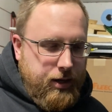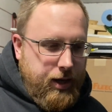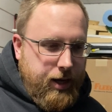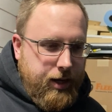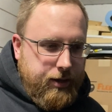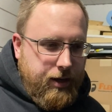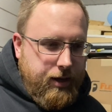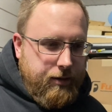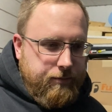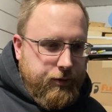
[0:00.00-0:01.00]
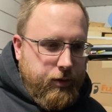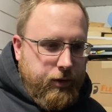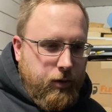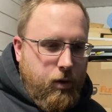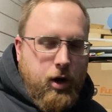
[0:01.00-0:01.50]
and do a
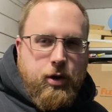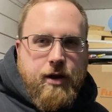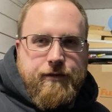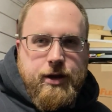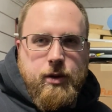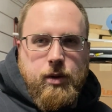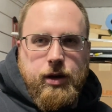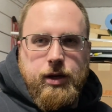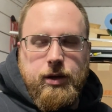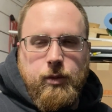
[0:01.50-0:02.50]
little walk around video on it.